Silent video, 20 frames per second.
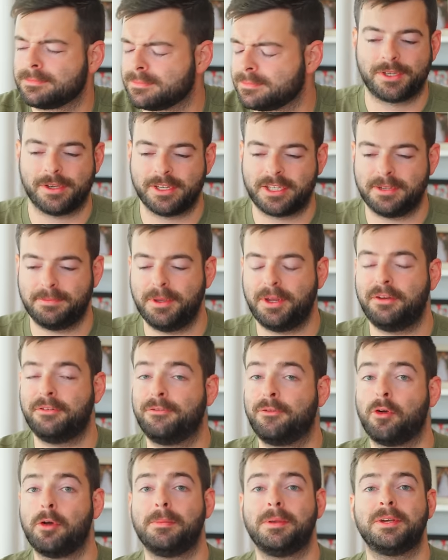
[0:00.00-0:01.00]
So I submitted
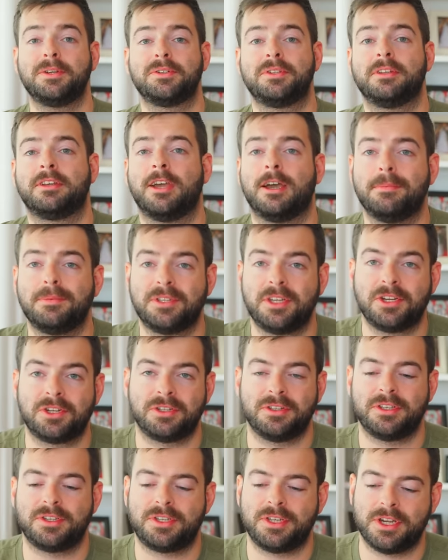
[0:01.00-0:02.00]
four beers for the
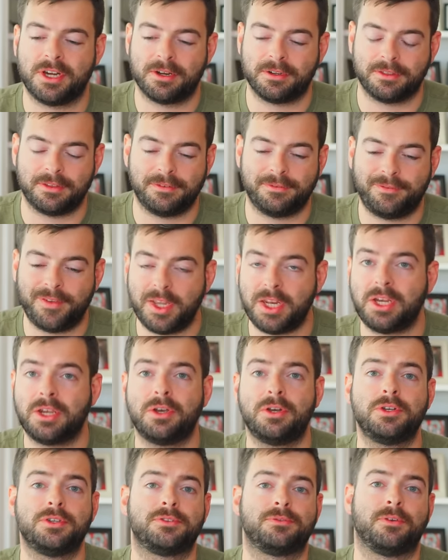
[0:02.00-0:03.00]
competition this year. The
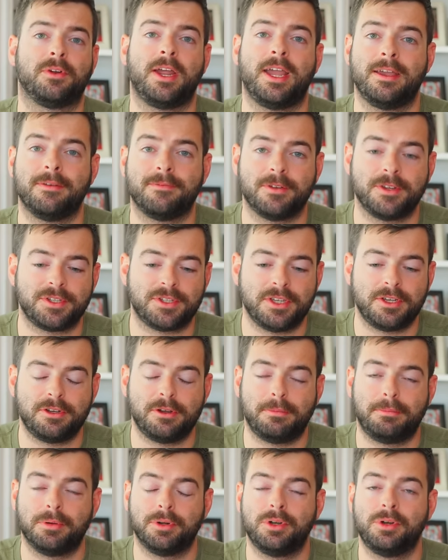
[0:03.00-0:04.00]
videos for every
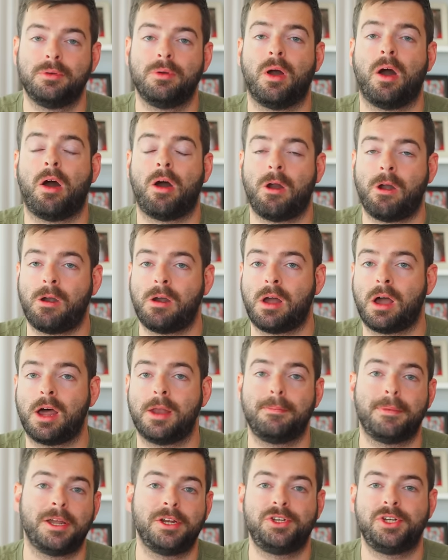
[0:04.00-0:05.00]
single brew are
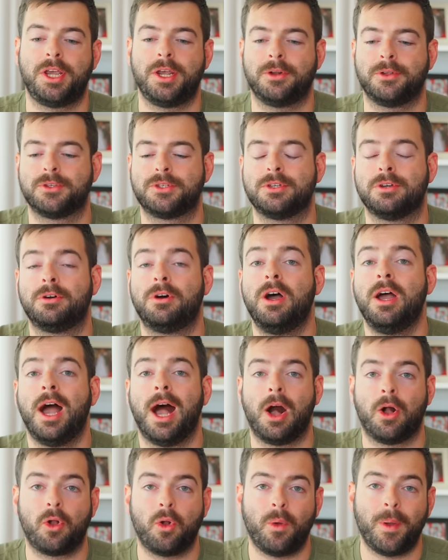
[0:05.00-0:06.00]
on my channel, so
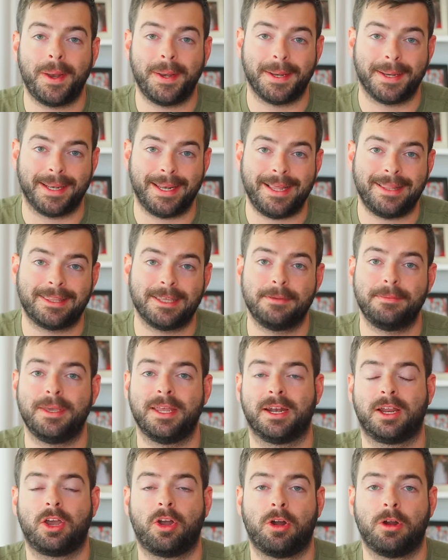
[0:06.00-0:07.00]
I'll go ahead and link them
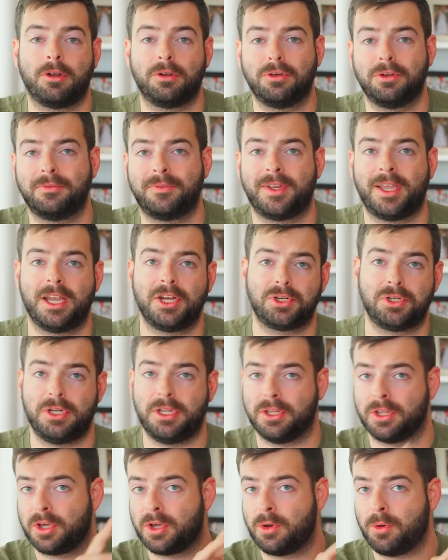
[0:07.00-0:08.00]
in a card notification
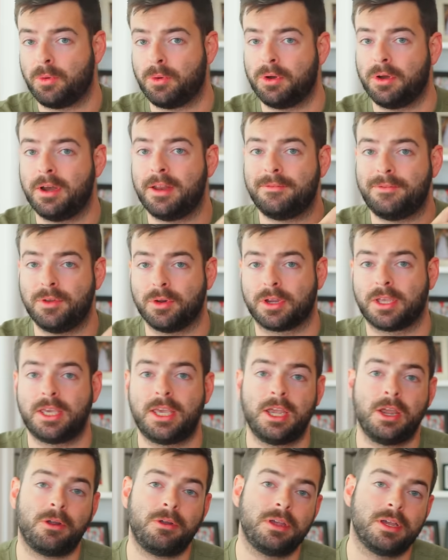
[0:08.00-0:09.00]
in the corner if you're
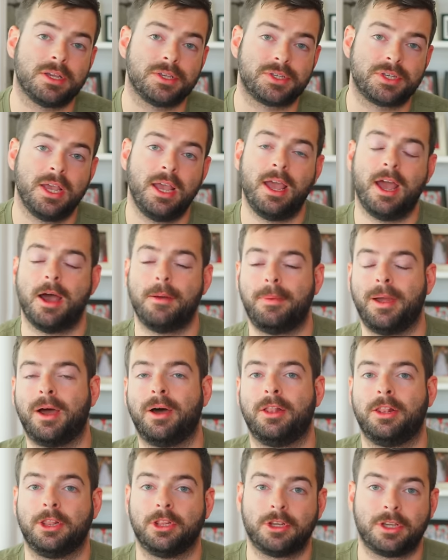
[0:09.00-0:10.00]
curious
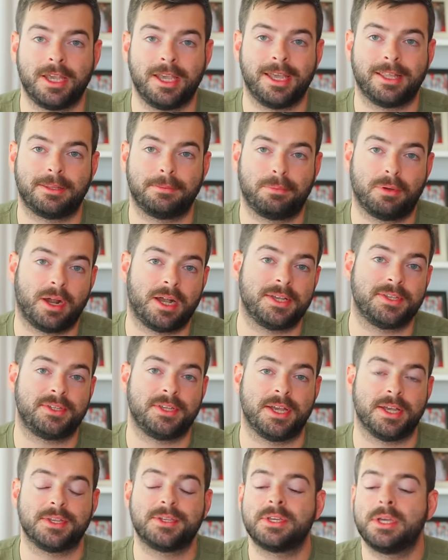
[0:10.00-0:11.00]
about looking at the
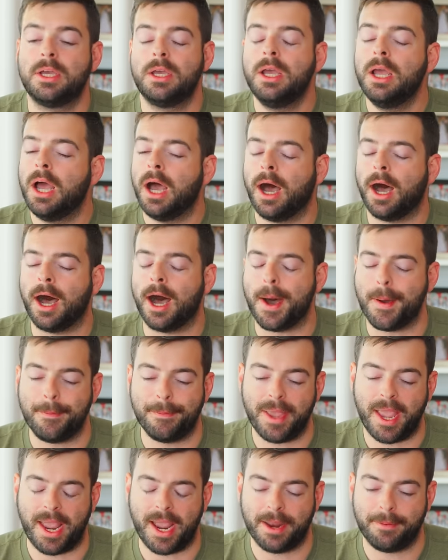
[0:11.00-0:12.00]
process.
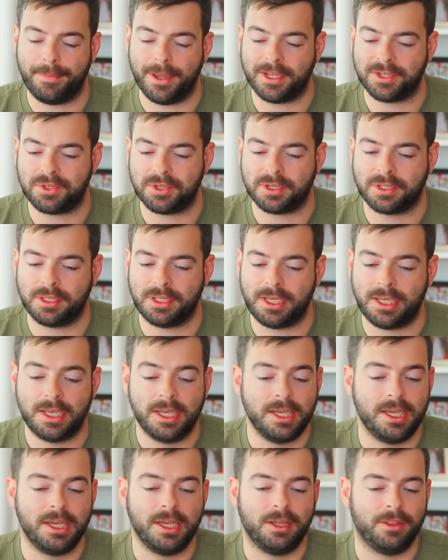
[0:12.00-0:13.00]
Um, and
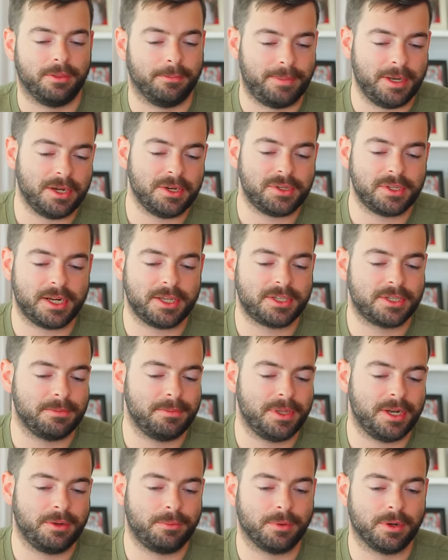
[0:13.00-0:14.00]
basically, the beers that I
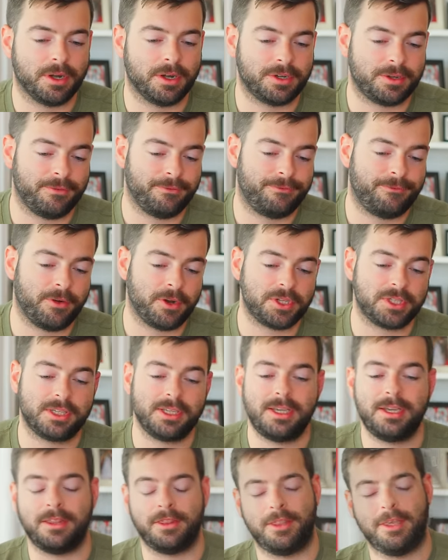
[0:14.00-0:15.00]
submitted were
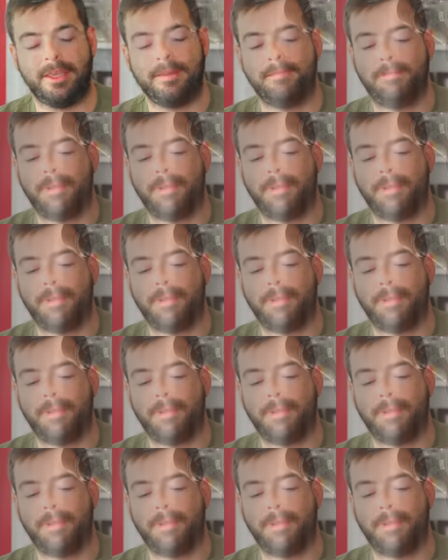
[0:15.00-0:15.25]
firstly the